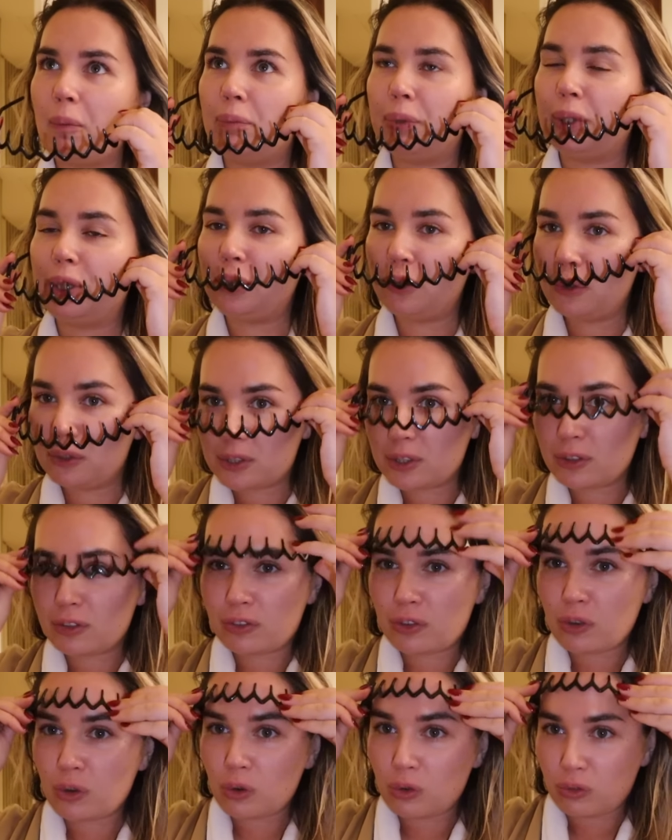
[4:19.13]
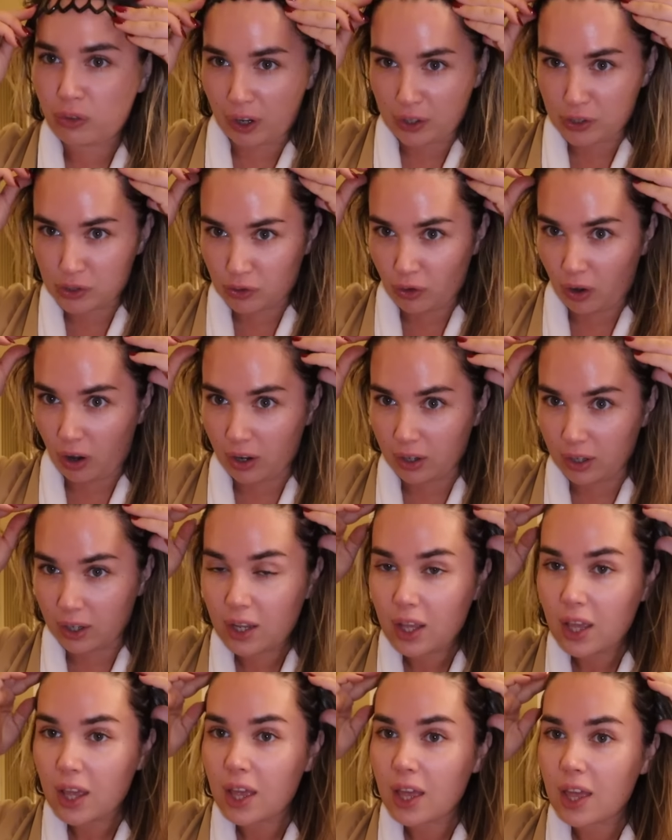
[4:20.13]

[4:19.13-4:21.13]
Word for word: beautiful restaurant